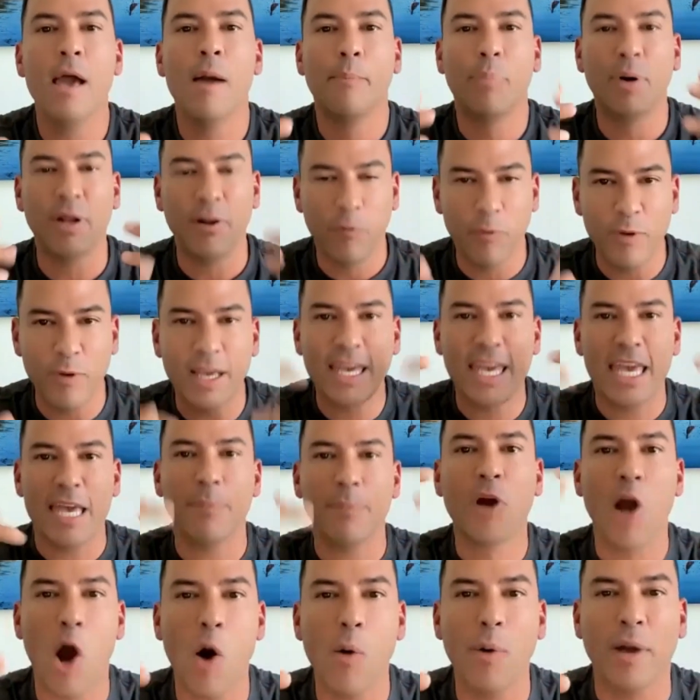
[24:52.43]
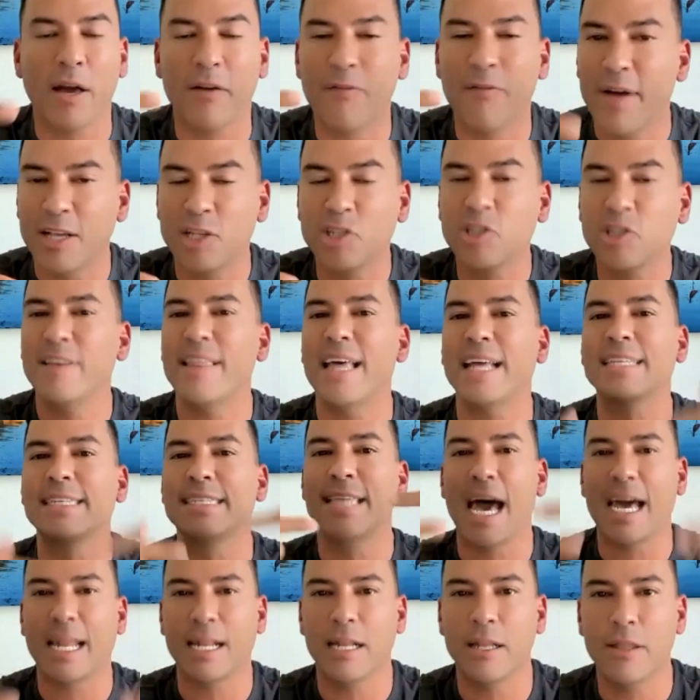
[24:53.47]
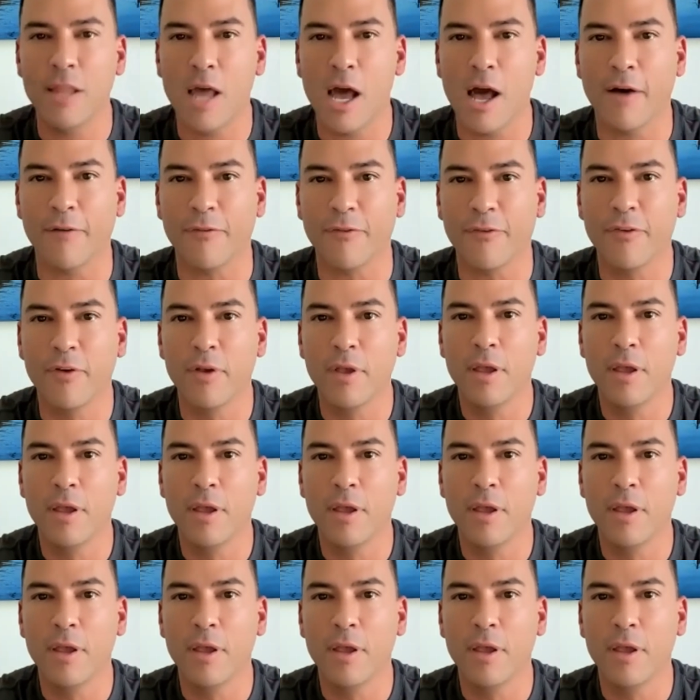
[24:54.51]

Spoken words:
But if we keep going, eventually that's not enough.